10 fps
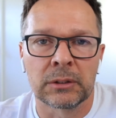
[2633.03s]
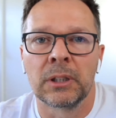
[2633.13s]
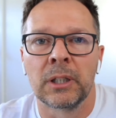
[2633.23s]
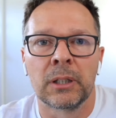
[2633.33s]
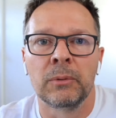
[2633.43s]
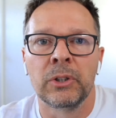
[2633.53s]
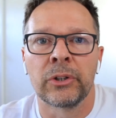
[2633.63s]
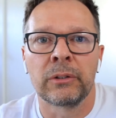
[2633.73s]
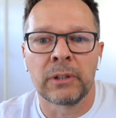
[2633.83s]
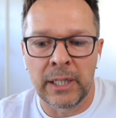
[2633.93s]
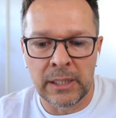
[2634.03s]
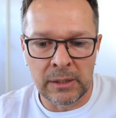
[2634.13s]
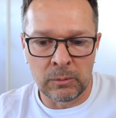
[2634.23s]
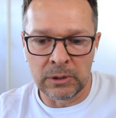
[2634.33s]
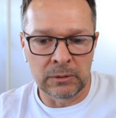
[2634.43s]

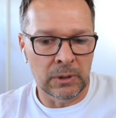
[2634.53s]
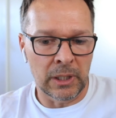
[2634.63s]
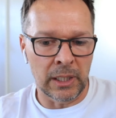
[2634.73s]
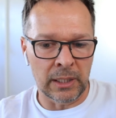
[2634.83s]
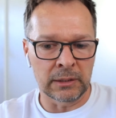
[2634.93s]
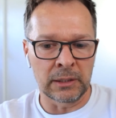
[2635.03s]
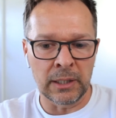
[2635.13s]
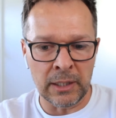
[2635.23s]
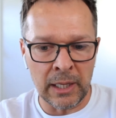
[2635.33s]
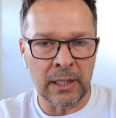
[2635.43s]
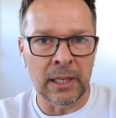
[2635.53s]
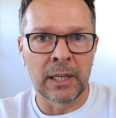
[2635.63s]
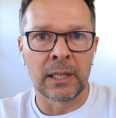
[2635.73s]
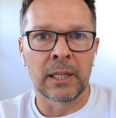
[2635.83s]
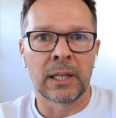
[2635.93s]
And we'll. There's
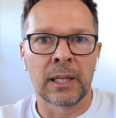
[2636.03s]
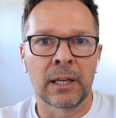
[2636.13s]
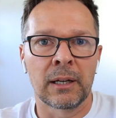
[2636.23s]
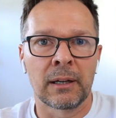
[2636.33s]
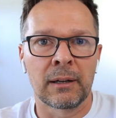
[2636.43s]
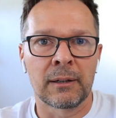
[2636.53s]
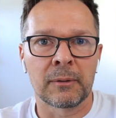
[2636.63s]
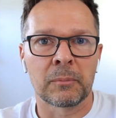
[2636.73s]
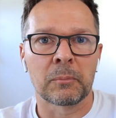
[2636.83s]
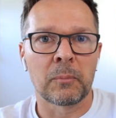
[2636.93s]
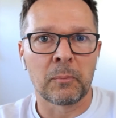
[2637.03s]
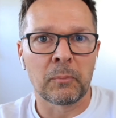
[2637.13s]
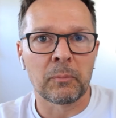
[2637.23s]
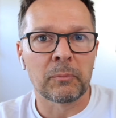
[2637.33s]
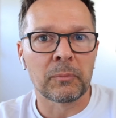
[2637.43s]
many theories saying we're there
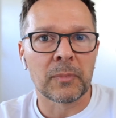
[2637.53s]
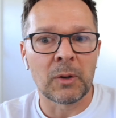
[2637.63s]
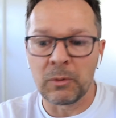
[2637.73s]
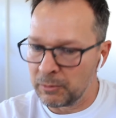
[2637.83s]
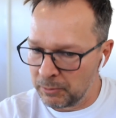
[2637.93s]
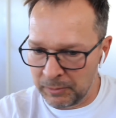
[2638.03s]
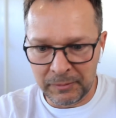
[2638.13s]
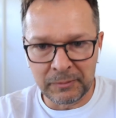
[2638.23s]
already. We just don't know.